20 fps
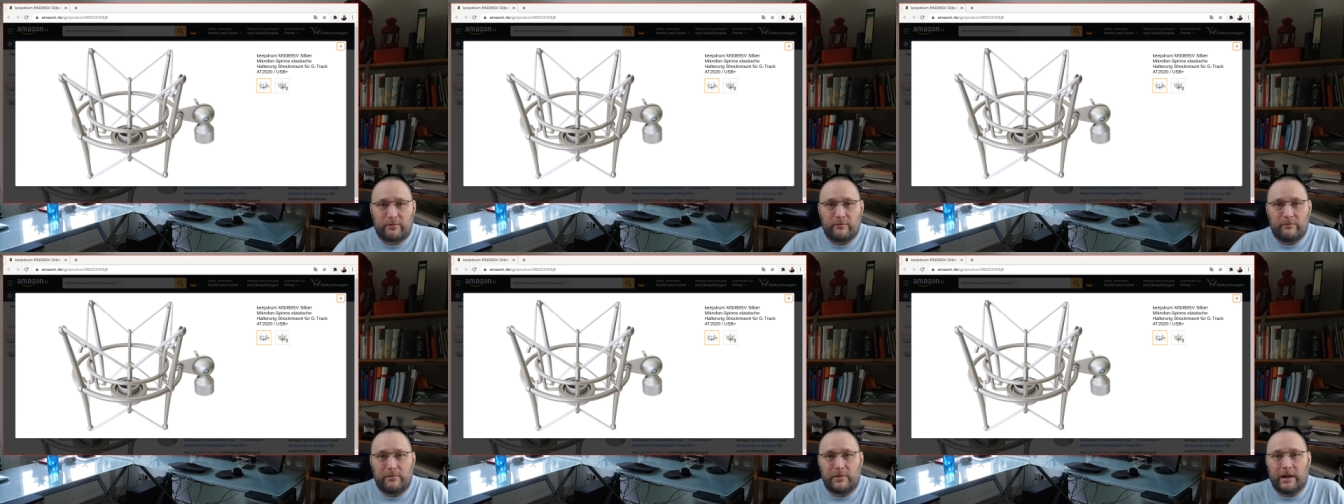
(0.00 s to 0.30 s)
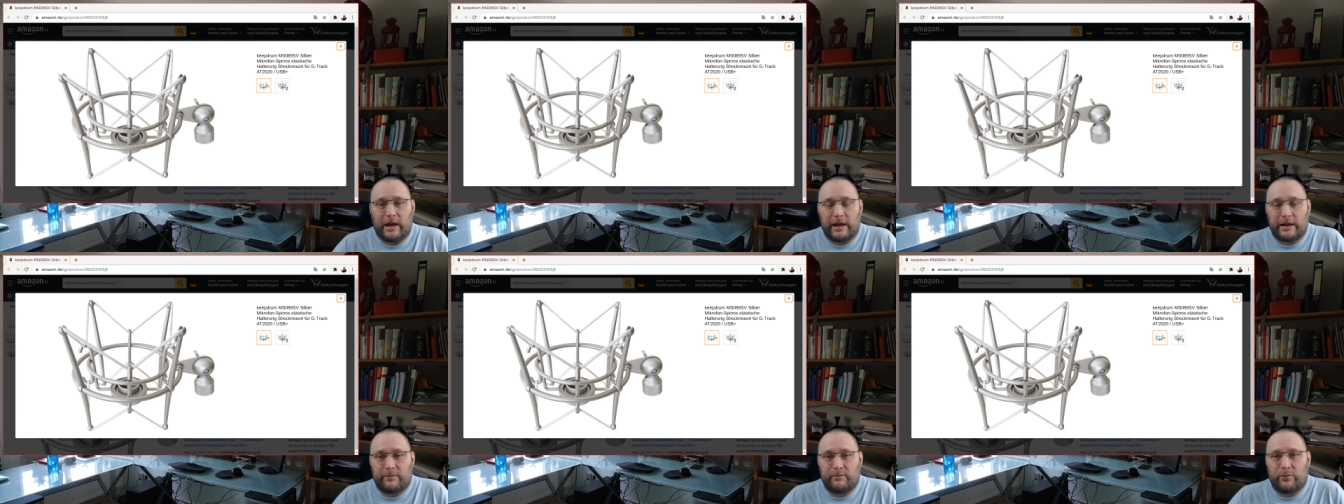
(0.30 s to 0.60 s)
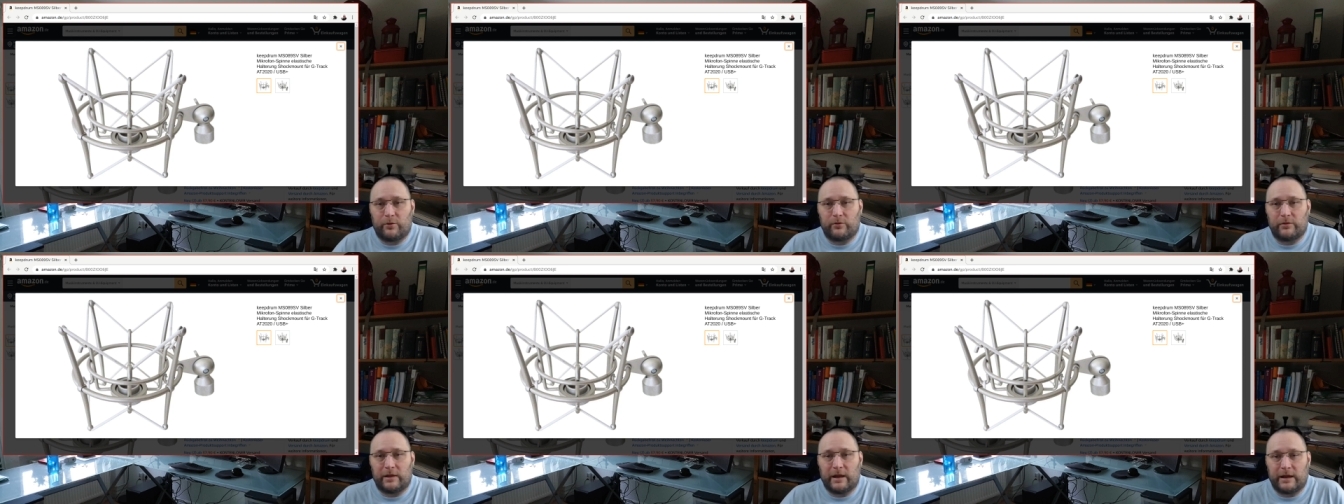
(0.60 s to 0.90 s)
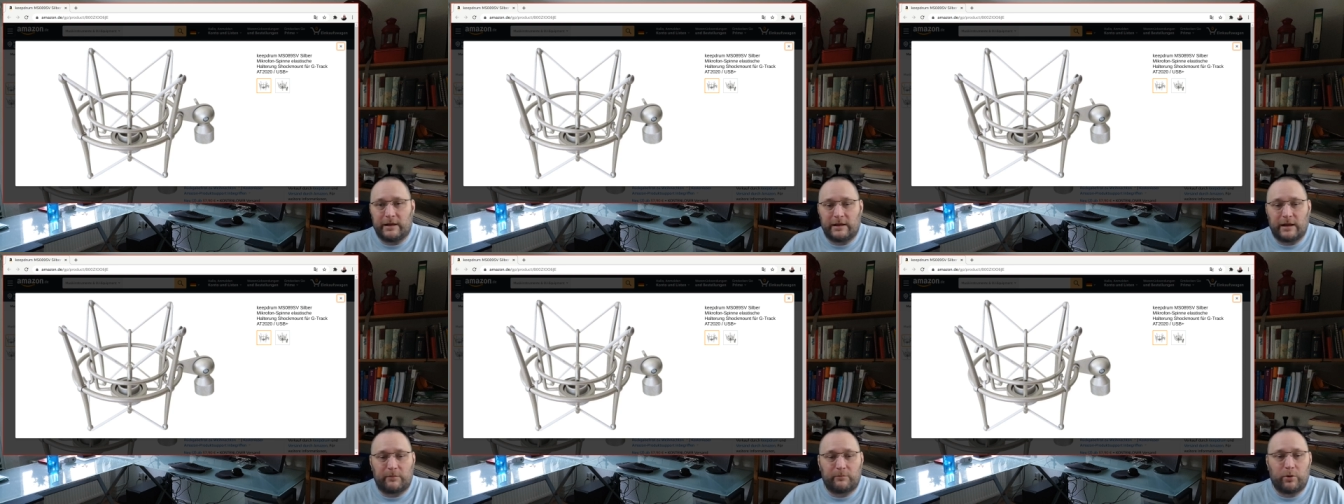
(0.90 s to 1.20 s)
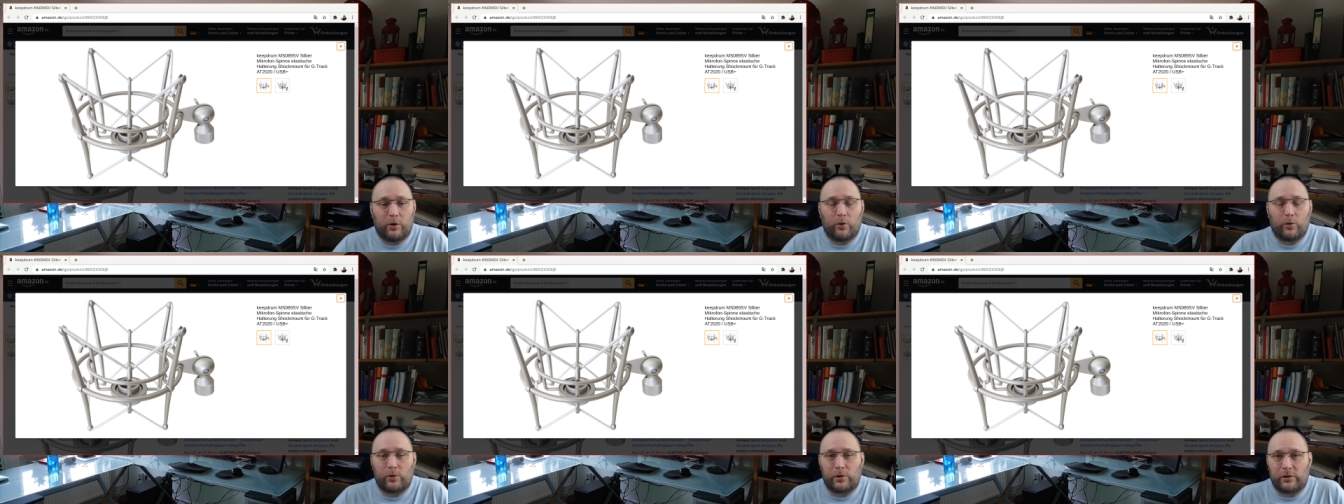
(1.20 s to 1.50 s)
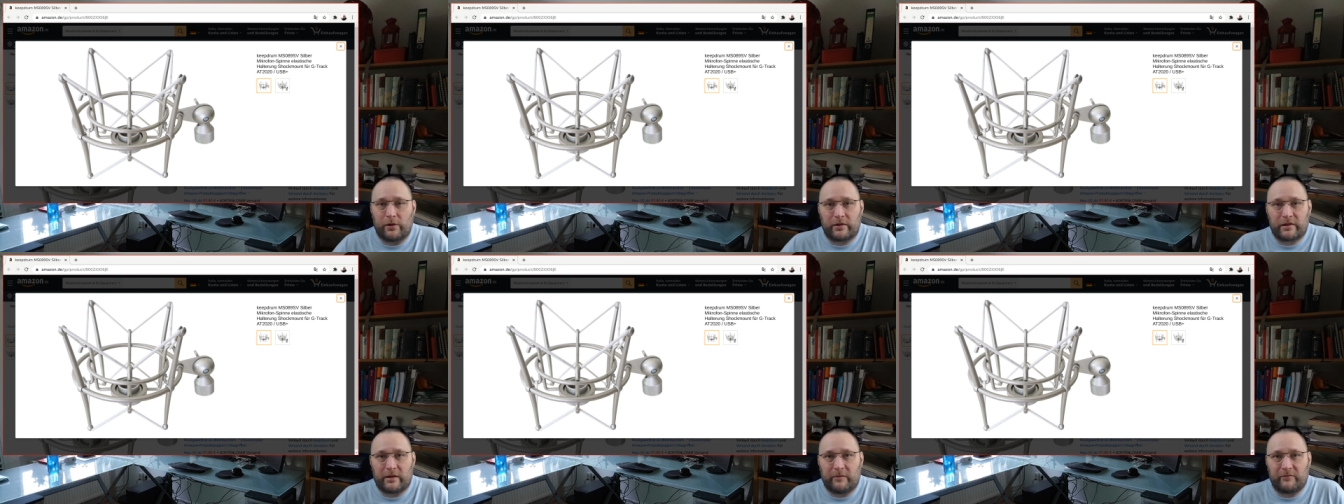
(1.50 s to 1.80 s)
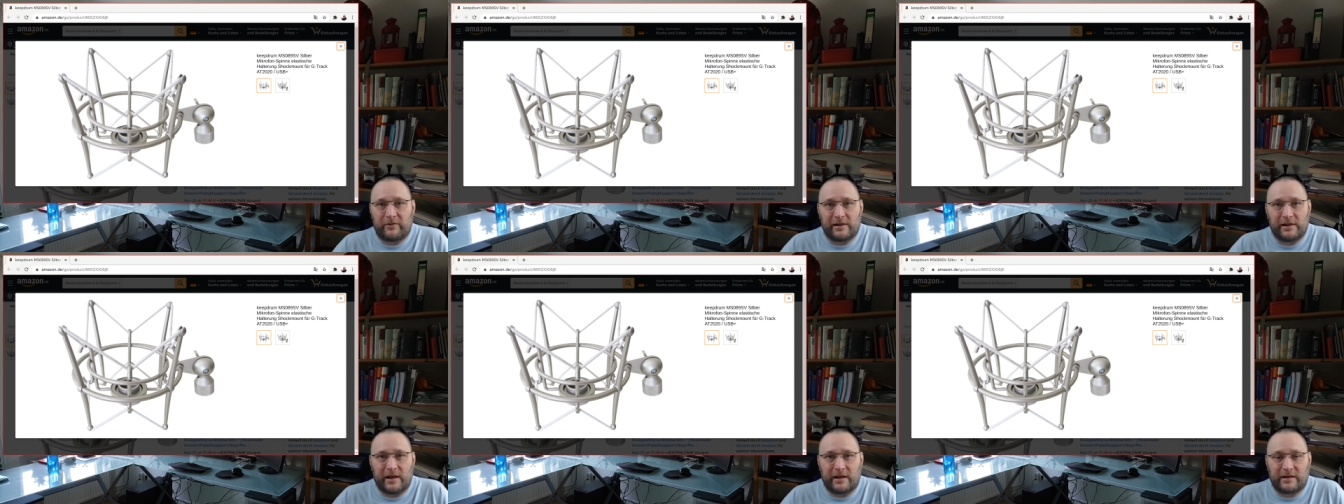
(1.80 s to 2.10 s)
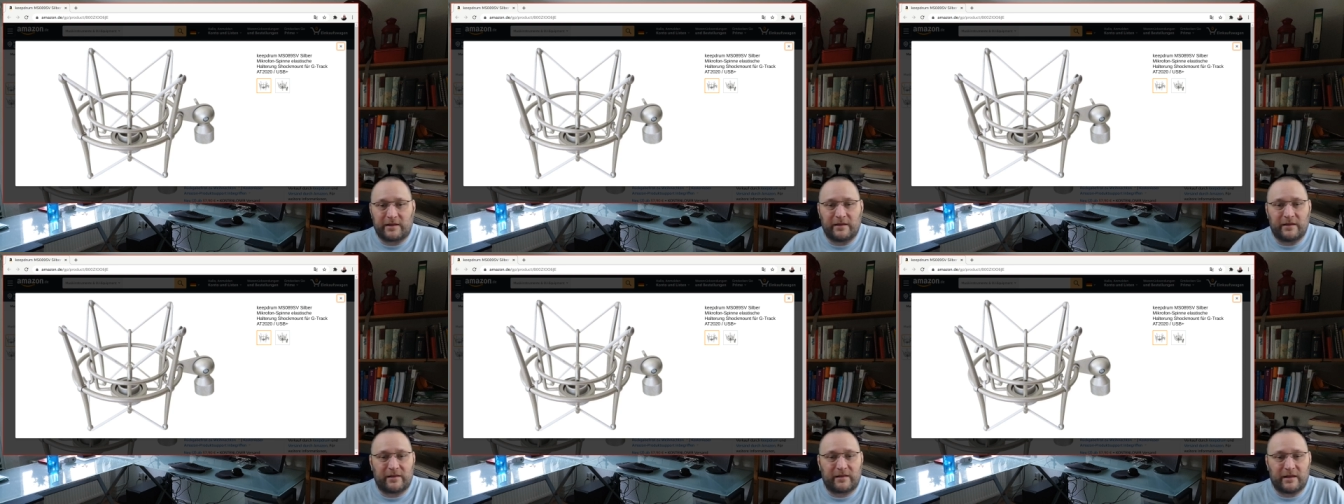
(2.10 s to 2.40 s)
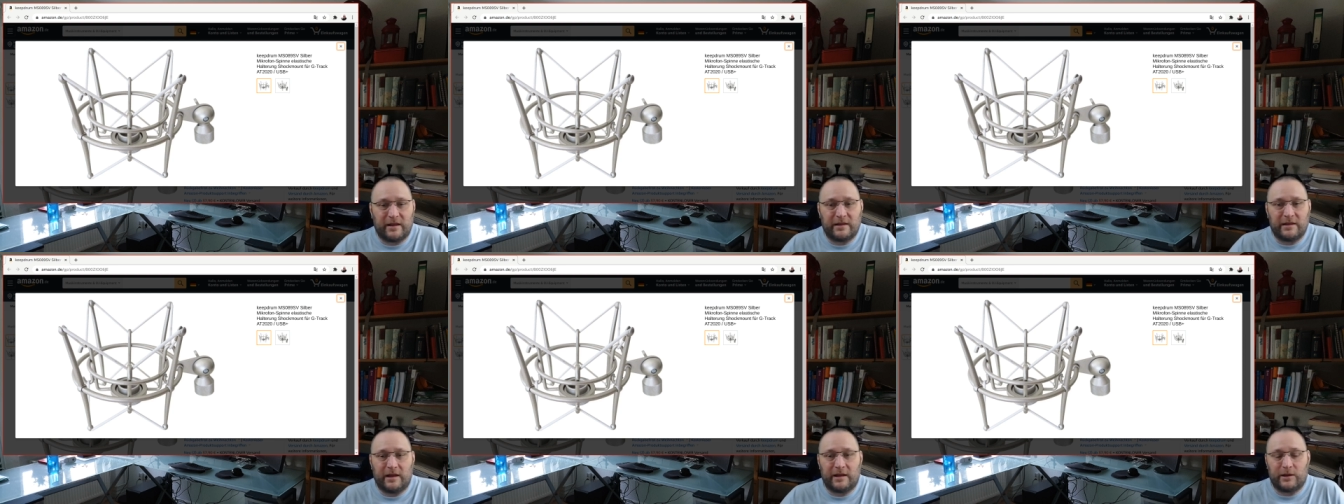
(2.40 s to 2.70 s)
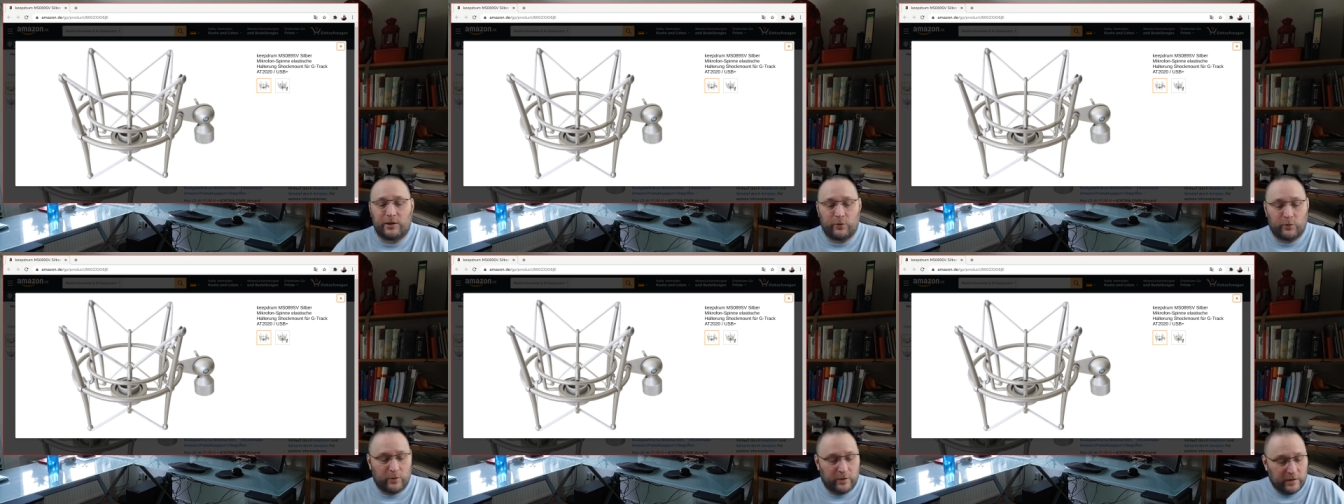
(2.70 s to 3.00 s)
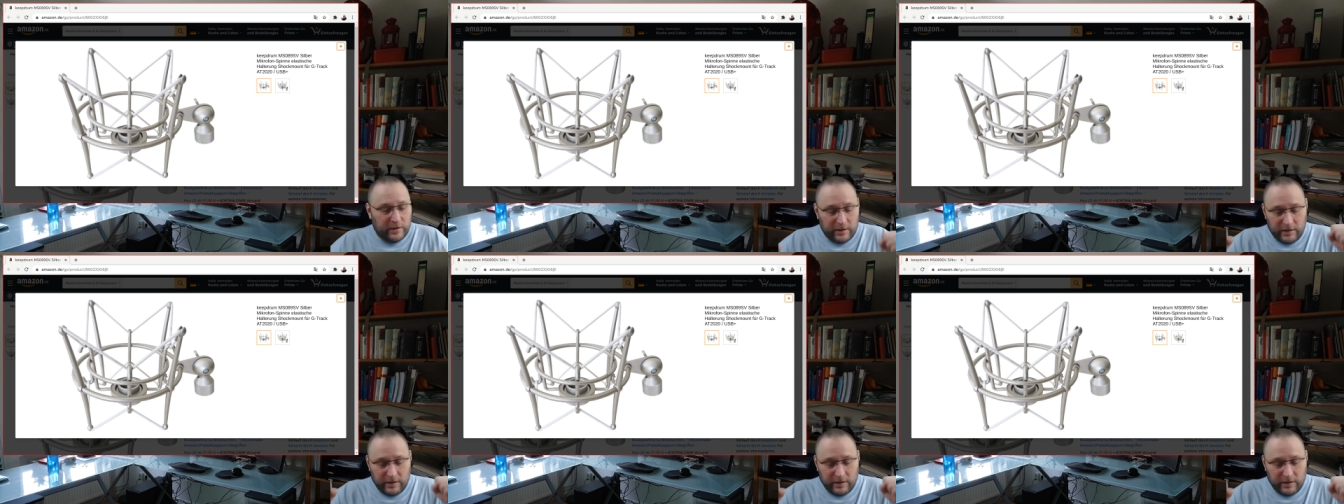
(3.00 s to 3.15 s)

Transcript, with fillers: light po lightning pole or something like this, and then you